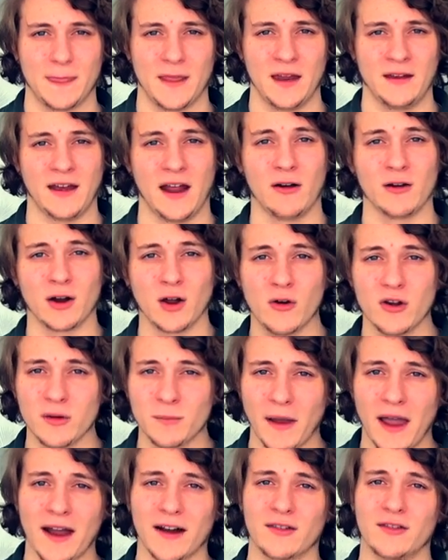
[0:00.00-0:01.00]
And now going
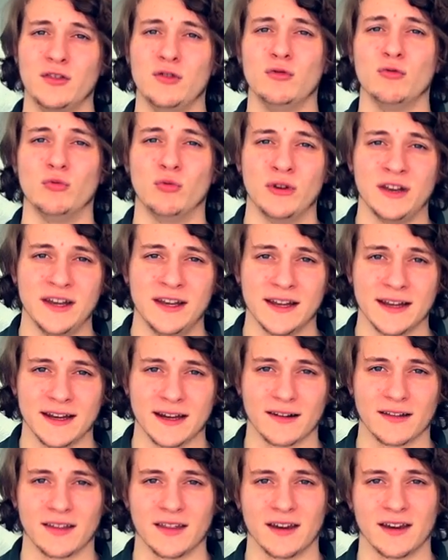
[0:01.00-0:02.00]
back to
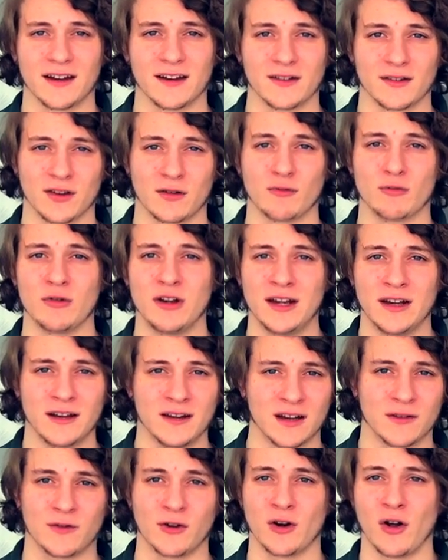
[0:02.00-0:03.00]
reading things and reading
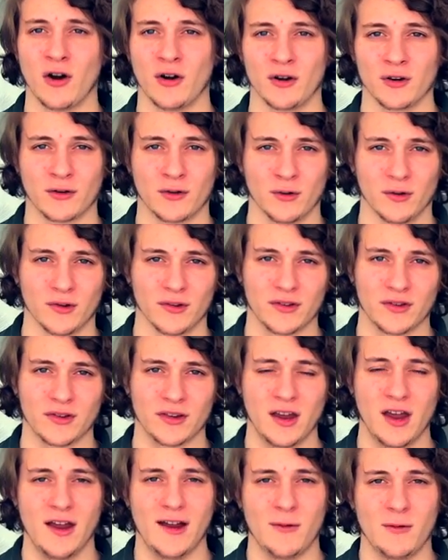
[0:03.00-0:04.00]
different articles.
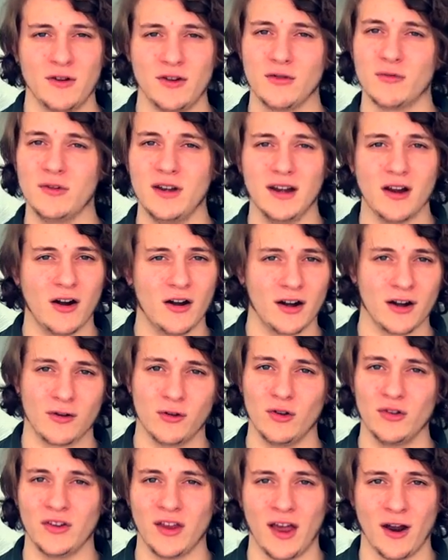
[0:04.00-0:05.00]
When you read
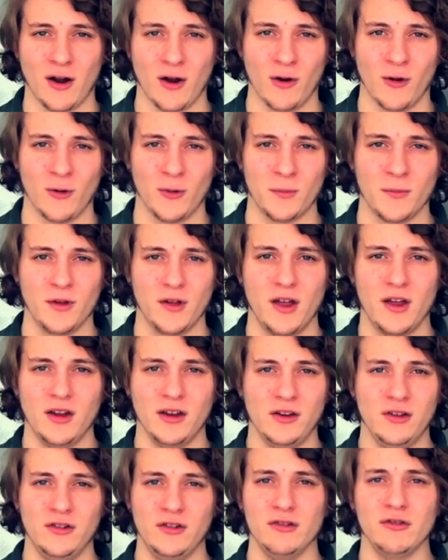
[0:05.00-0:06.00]
articles at home,
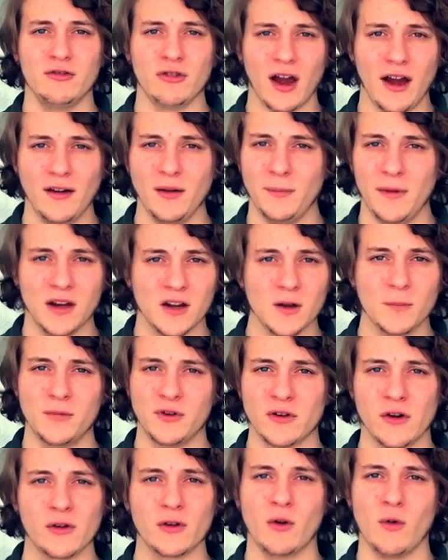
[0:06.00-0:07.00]
you should try to make up
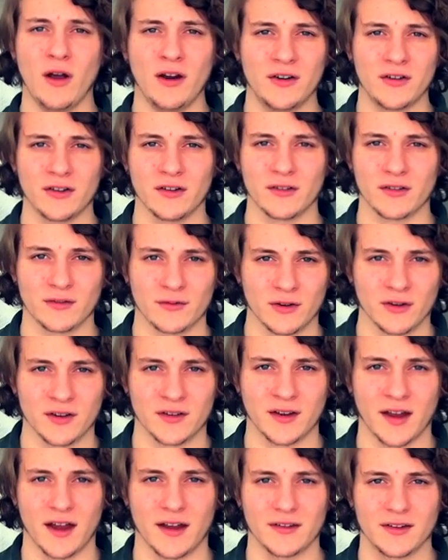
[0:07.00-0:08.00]
your own questions for the
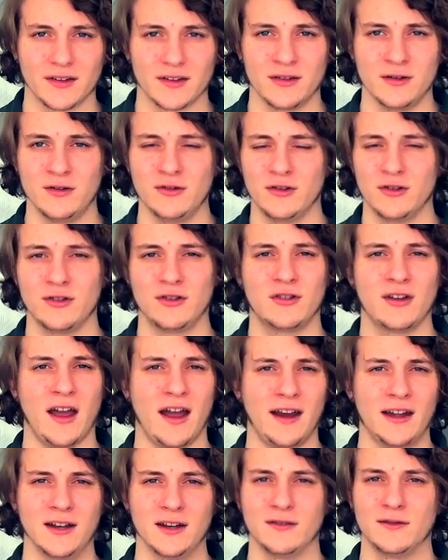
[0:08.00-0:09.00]
test. You should
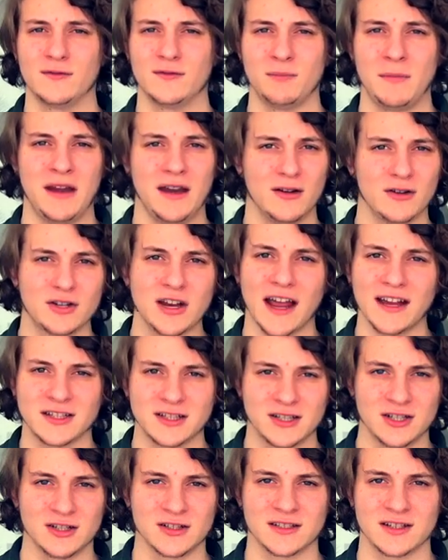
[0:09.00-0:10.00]
kind of
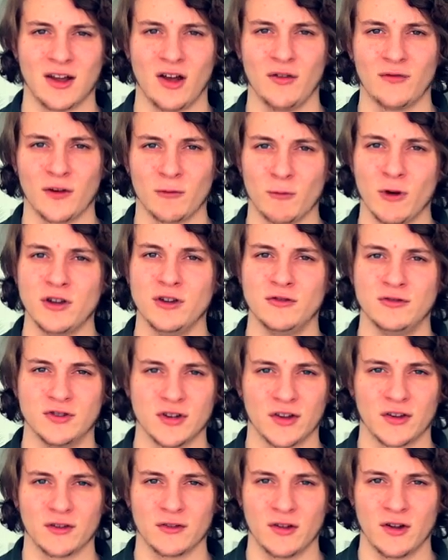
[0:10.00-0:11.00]
test yourself on what you
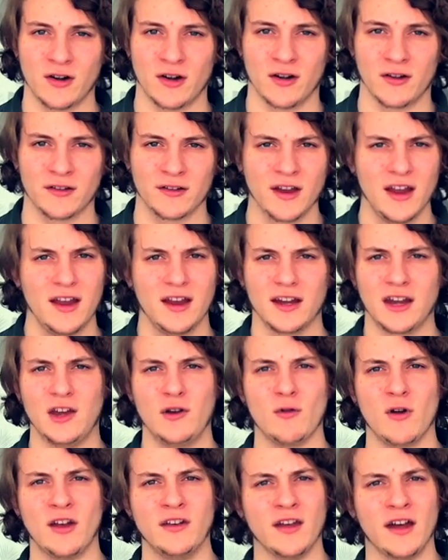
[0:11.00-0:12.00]
just learned. Can
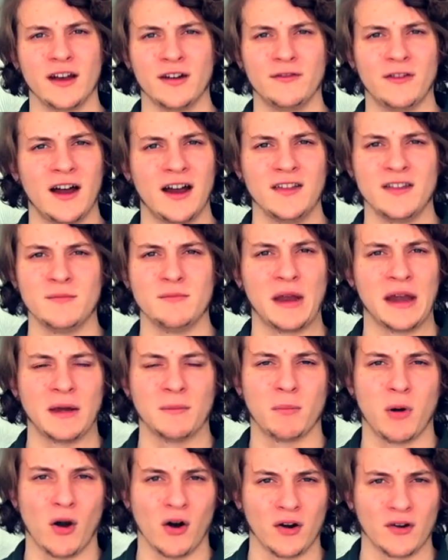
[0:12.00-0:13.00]
you identify the
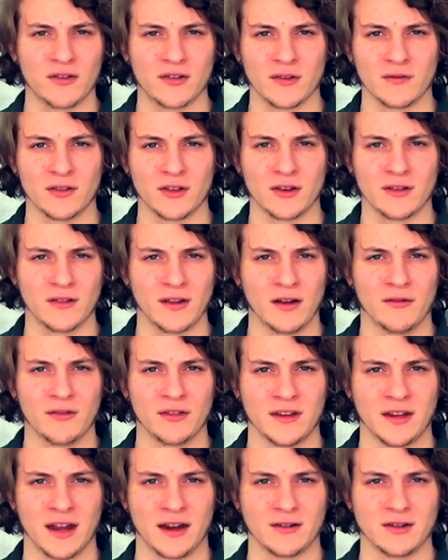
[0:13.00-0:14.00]
main parts of
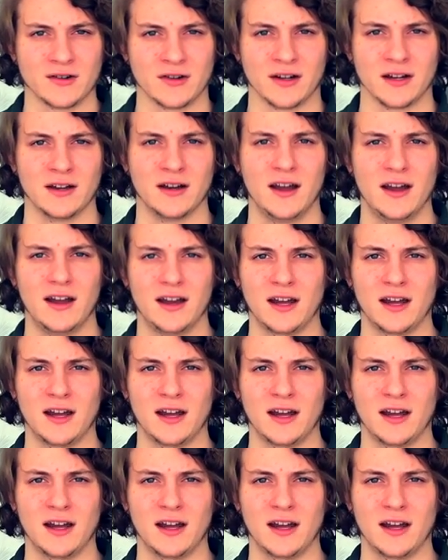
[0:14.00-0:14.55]
the entry?